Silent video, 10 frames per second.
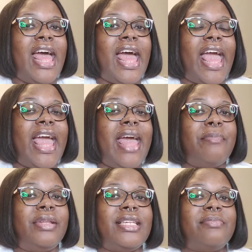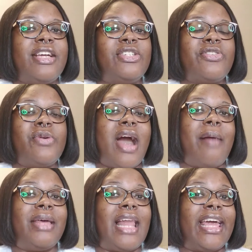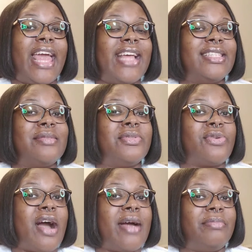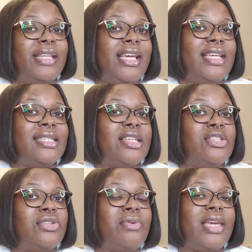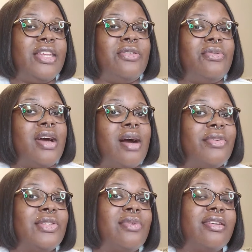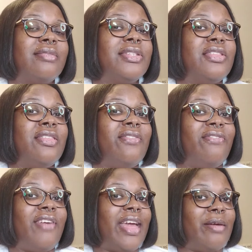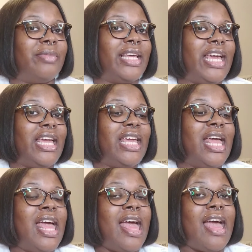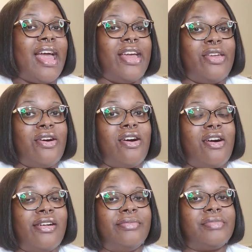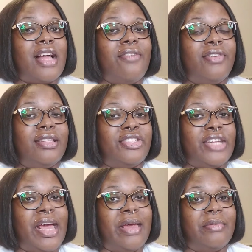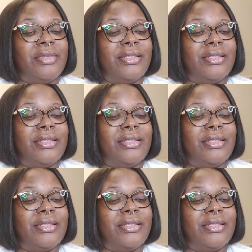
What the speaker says: And please make sure you comment, like, and subscribe, please. And to any newcomers, welcome to the family. And y'all, I feel ashamed.